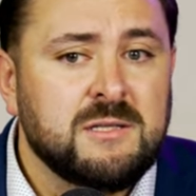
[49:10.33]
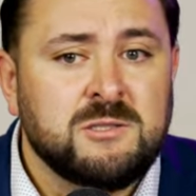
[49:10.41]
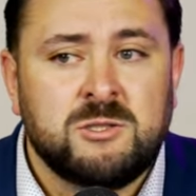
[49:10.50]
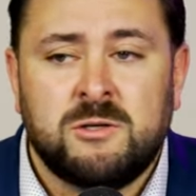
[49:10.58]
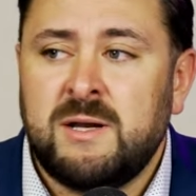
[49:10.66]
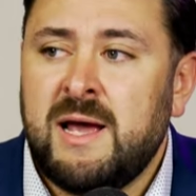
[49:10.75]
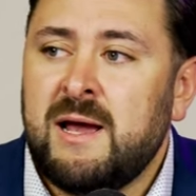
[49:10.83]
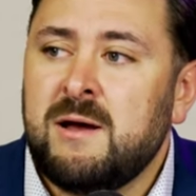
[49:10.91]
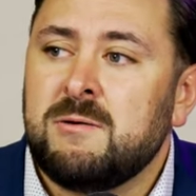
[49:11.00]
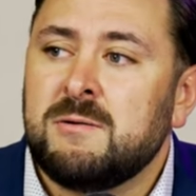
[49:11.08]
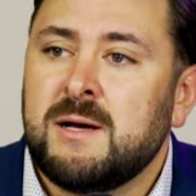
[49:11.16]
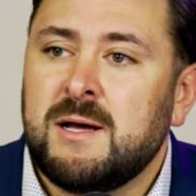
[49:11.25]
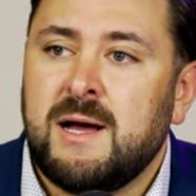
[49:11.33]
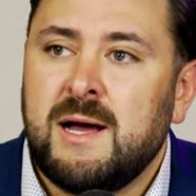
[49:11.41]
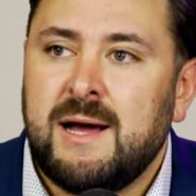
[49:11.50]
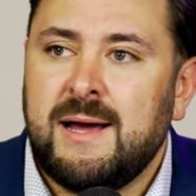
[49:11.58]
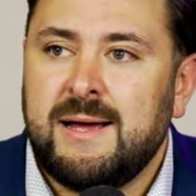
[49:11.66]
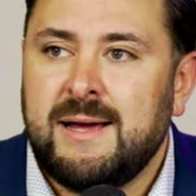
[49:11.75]
So now
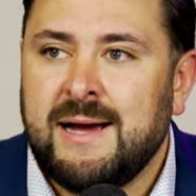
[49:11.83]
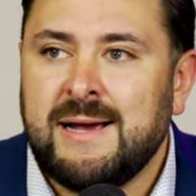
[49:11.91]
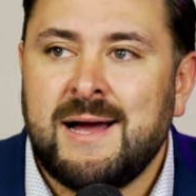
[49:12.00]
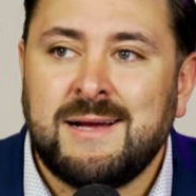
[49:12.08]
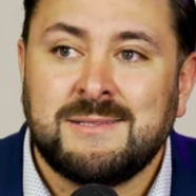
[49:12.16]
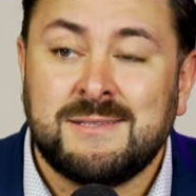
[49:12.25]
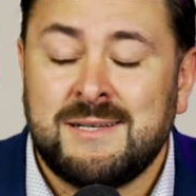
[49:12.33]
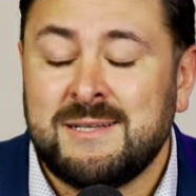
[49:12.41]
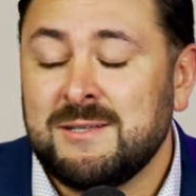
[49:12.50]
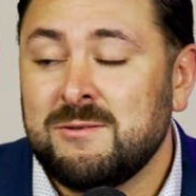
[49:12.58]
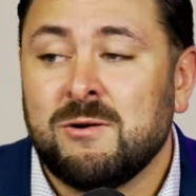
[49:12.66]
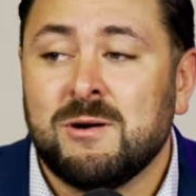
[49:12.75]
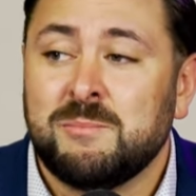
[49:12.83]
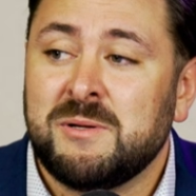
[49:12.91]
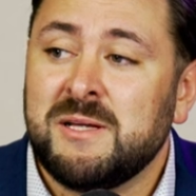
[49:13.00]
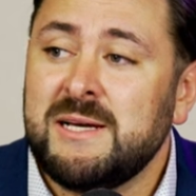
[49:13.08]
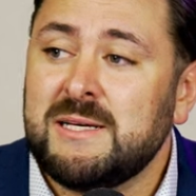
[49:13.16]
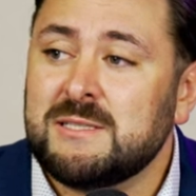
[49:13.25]
I got into like a dark
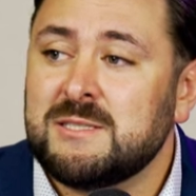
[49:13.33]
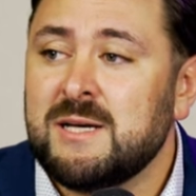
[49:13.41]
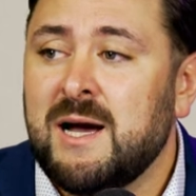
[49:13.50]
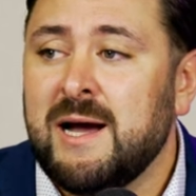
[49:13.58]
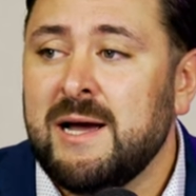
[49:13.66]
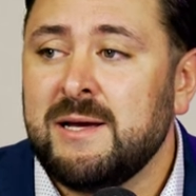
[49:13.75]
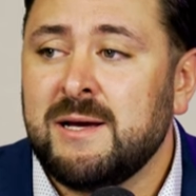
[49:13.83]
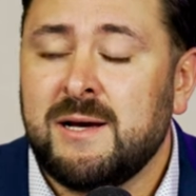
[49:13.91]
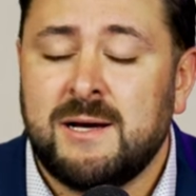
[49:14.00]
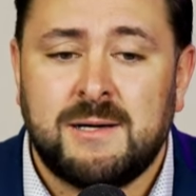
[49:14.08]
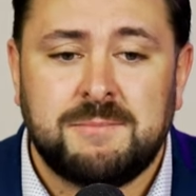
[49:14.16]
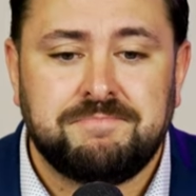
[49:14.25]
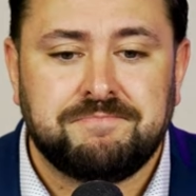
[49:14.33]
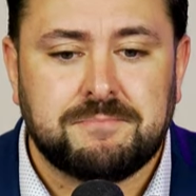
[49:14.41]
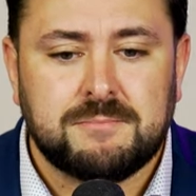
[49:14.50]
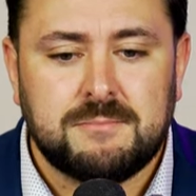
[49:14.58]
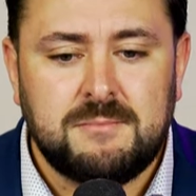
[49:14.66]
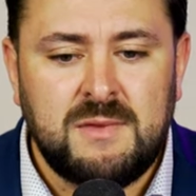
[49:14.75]
place. I, uh,
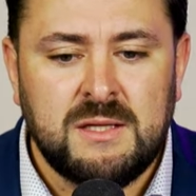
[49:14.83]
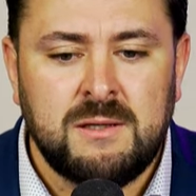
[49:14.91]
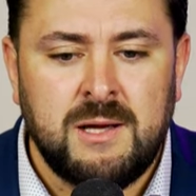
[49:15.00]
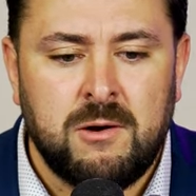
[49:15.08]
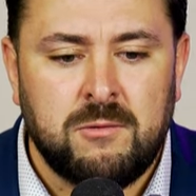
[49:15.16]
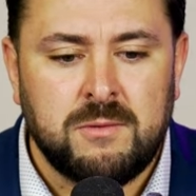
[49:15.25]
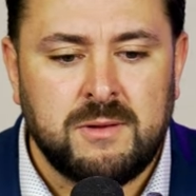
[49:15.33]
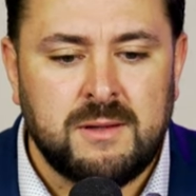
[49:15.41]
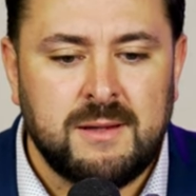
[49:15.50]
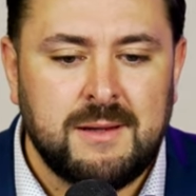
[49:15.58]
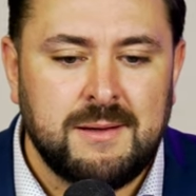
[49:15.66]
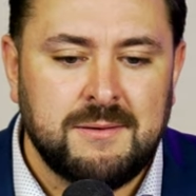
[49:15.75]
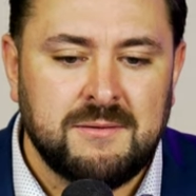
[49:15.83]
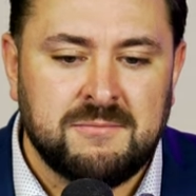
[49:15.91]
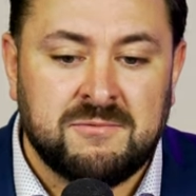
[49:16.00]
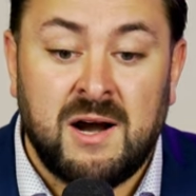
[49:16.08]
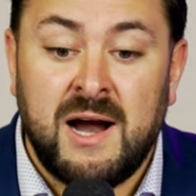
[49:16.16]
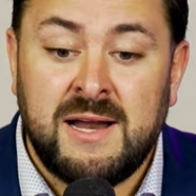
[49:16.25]
you know,
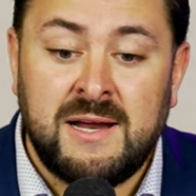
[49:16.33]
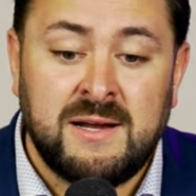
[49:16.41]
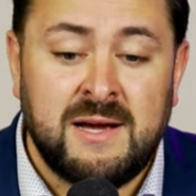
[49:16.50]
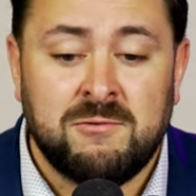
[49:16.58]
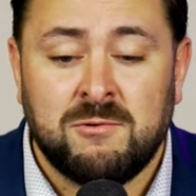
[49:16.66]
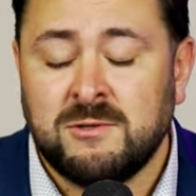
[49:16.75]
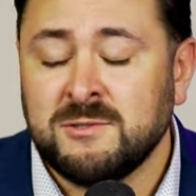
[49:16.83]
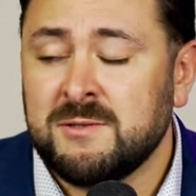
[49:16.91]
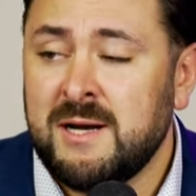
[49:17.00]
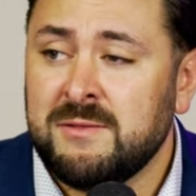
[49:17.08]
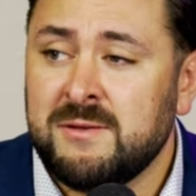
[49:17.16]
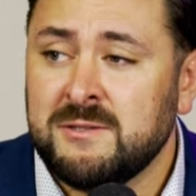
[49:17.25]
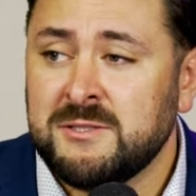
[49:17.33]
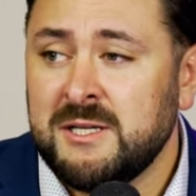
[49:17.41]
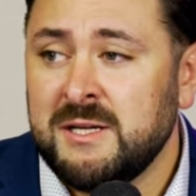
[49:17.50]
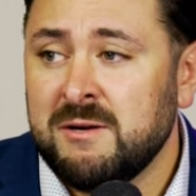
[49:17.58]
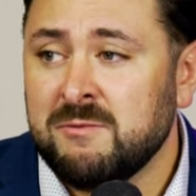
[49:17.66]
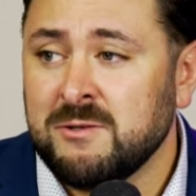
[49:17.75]
Friday night rolls around, Thursday
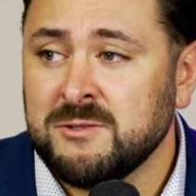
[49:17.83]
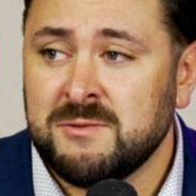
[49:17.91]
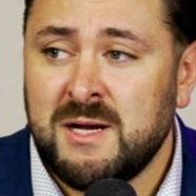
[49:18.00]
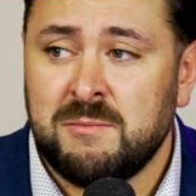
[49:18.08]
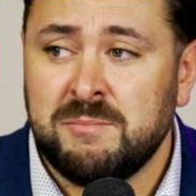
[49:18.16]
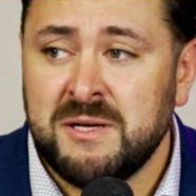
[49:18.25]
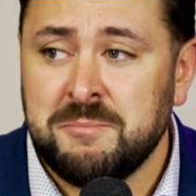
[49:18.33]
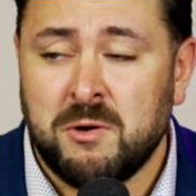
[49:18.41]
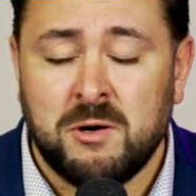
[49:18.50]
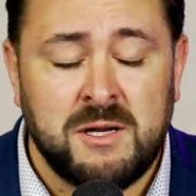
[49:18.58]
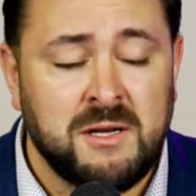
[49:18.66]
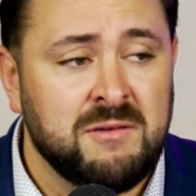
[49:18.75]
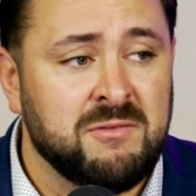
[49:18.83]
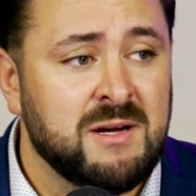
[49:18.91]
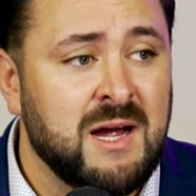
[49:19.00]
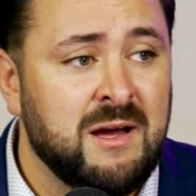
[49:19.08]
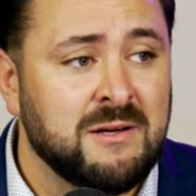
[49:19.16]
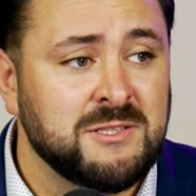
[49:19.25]
night rolls around, big party night for
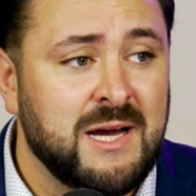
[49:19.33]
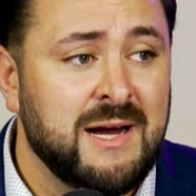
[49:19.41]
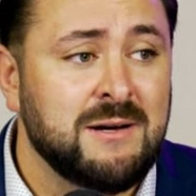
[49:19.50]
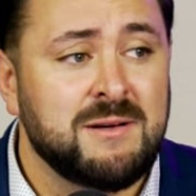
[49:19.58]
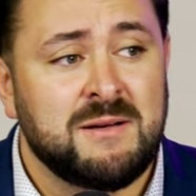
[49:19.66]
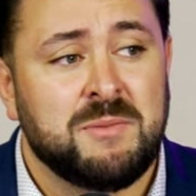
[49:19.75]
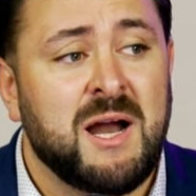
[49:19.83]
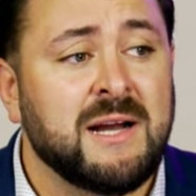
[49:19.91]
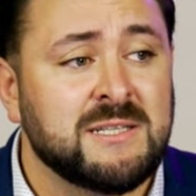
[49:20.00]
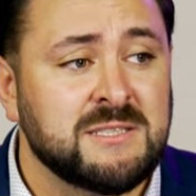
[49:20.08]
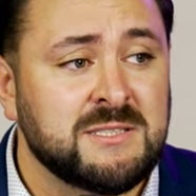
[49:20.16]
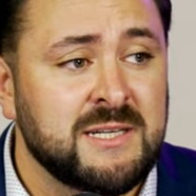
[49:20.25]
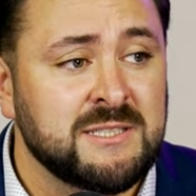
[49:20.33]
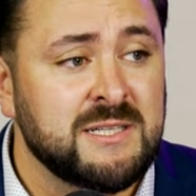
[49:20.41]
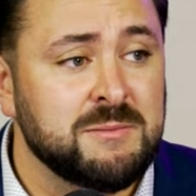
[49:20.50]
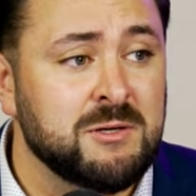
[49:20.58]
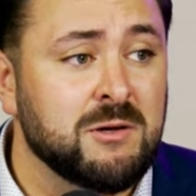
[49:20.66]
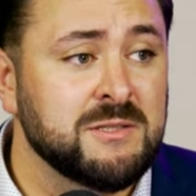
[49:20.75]
college. I don't have practice the next
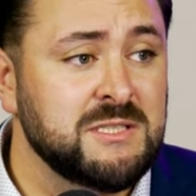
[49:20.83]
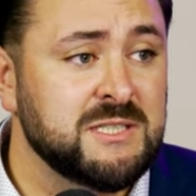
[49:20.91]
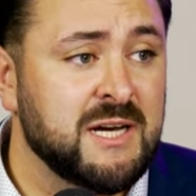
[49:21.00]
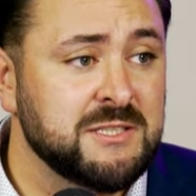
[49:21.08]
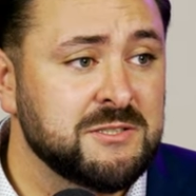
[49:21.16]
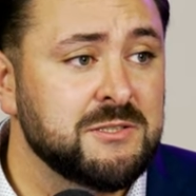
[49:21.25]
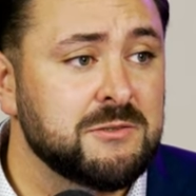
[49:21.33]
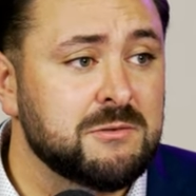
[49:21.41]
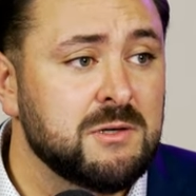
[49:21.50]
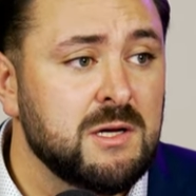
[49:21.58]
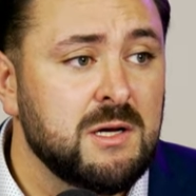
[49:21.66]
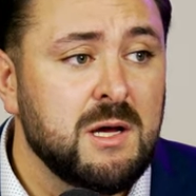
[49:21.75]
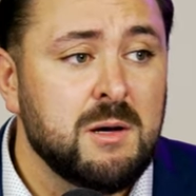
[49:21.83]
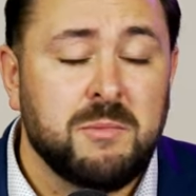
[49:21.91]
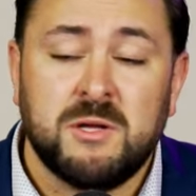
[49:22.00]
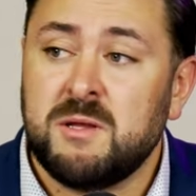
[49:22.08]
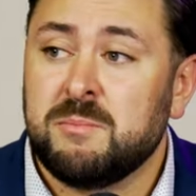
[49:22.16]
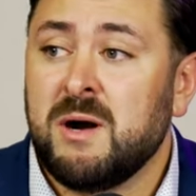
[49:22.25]
day, but all these guys do. Right.
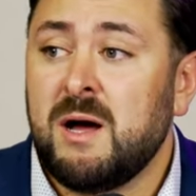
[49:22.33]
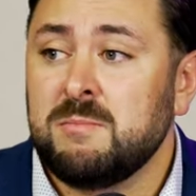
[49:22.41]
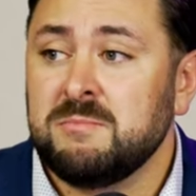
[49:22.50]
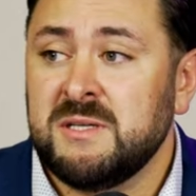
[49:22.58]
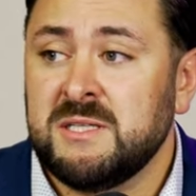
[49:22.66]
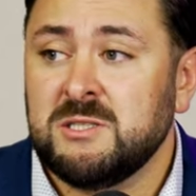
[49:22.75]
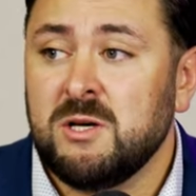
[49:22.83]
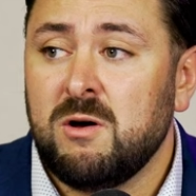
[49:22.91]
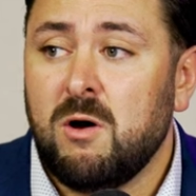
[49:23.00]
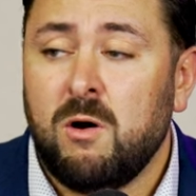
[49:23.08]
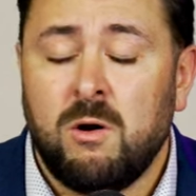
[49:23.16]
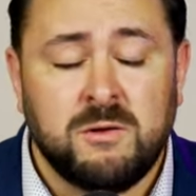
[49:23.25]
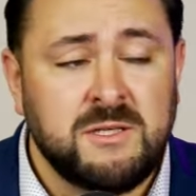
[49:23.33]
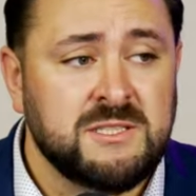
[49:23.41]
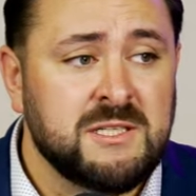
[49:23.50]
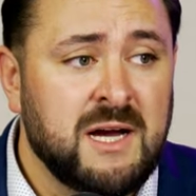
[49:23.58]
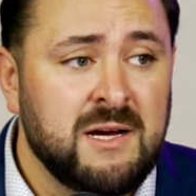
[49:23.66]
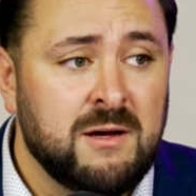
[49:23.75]
But the problem is all these
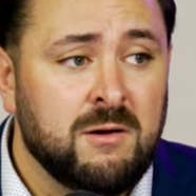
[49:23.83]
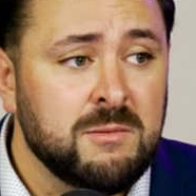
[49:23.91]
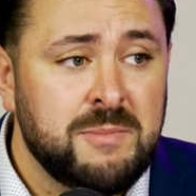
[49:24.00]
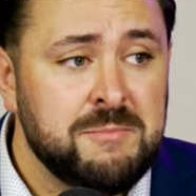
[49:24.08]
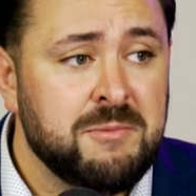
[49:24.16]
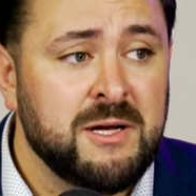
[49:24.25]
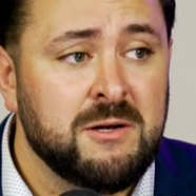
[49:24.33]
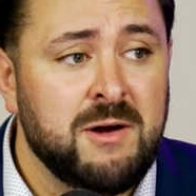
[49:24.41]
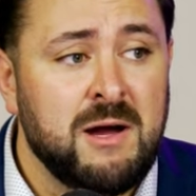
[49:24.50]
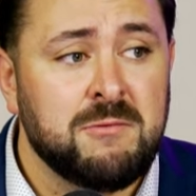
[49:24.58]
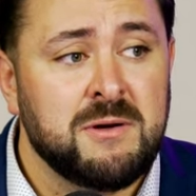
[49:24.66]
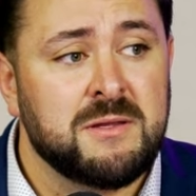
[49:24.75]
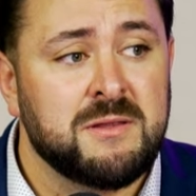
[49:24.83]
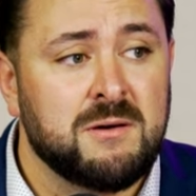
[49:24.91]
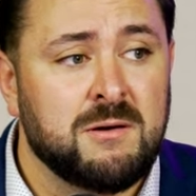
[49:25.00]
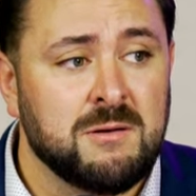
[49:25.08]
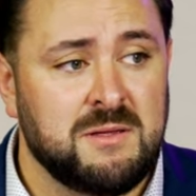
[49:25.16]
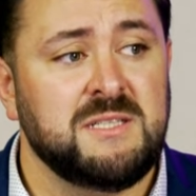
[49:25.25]
guys, all the people I go out with
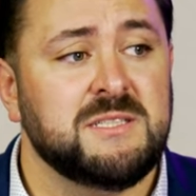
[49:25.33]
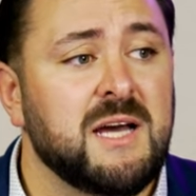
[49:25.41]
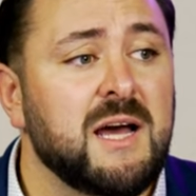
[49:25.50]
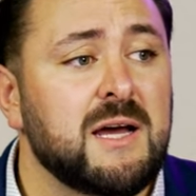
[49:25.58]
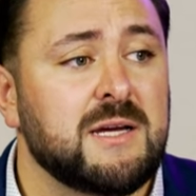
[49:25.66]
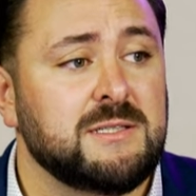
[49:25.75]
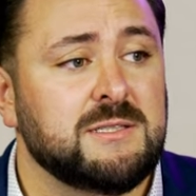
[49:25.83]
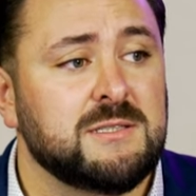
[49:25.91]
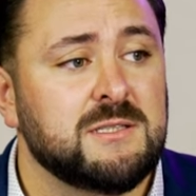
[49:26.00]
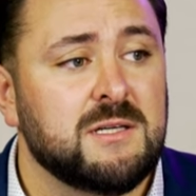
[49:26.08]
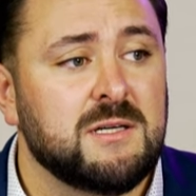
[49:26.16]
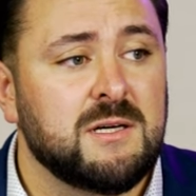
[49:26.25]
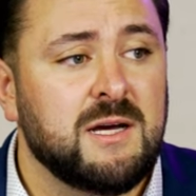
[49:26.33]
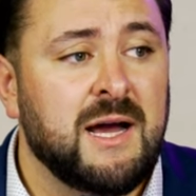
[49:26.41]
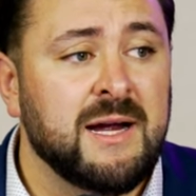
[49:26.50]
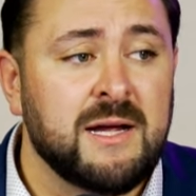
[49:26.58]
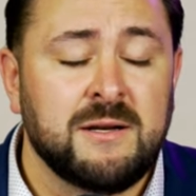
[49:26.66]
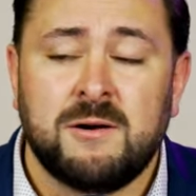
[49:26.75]
are these guys. Right.
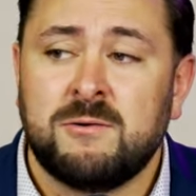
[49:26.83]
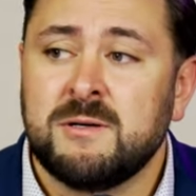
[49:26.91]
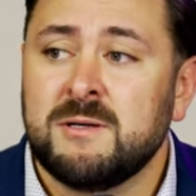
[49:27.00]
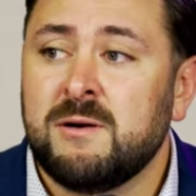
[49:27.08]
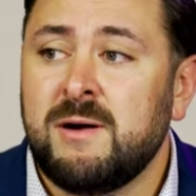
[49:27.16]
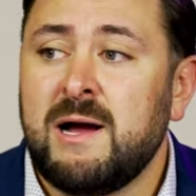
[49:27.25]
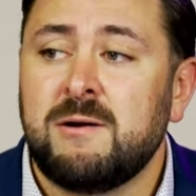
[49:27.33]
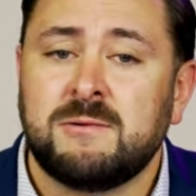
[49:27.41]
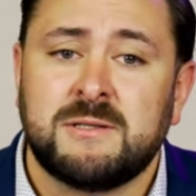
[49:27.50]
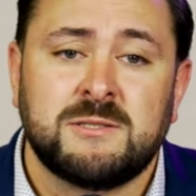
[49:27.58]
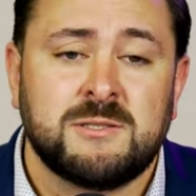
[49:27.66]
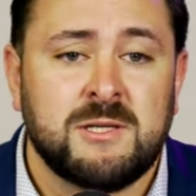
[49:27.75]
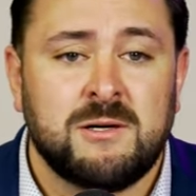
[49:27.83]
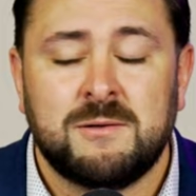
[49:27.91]
I got no one to go out with. That's so.